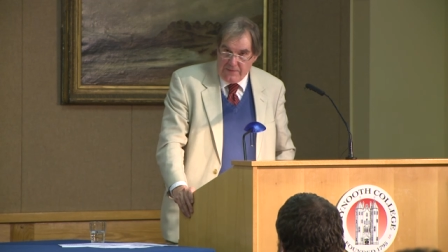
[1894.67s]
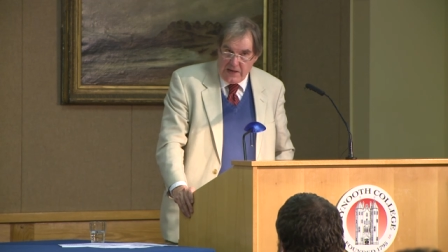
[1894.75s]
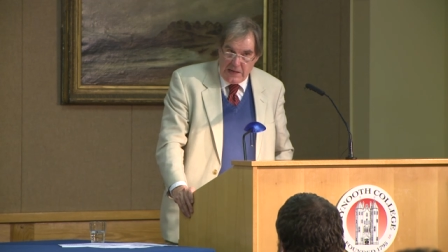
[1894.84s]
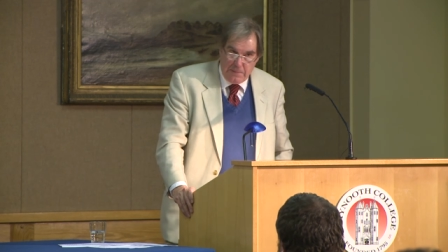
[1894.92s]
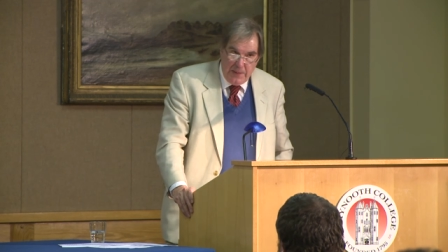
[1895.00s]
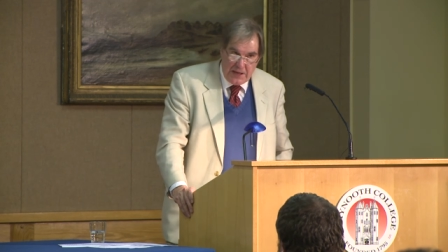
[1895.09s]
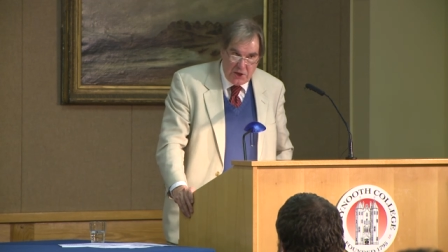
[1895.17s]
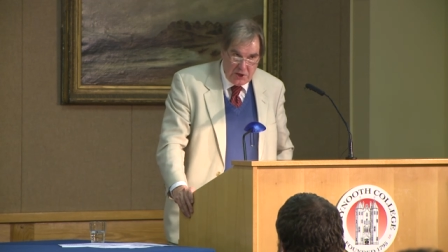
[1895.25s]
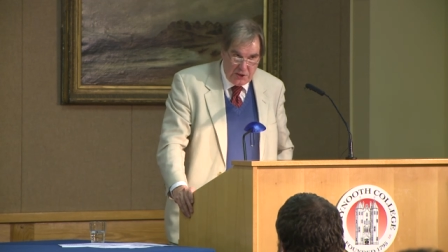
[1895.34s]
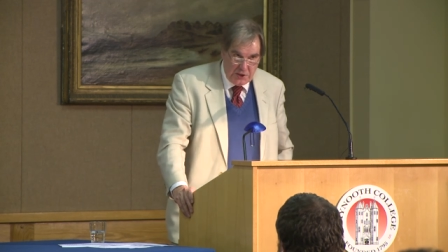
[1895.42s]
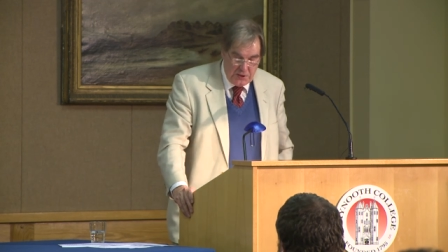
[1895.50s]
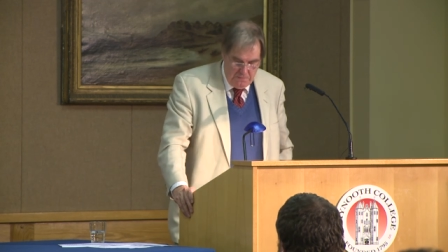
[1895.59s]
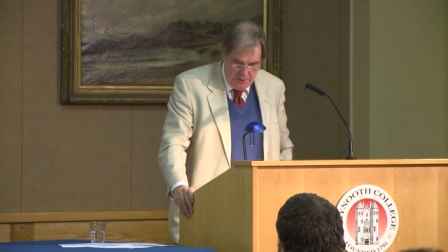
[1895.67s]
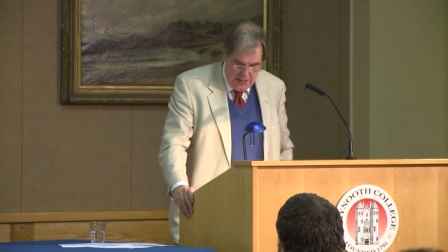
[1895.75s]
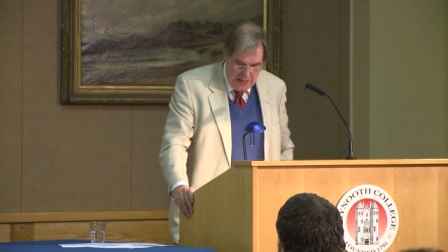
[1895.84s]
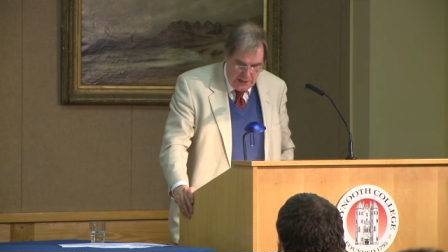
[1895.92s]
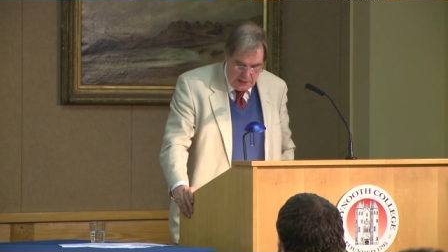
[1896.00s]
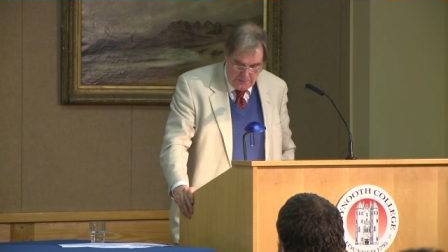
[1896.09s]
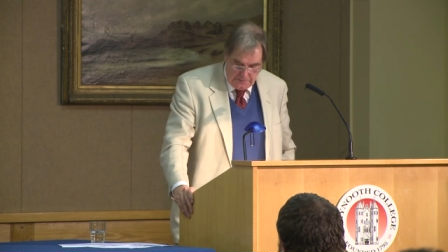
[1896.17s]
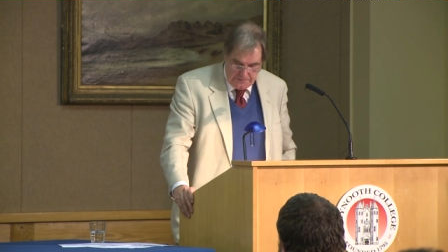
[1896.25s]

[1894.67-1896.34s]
of any patient compiler.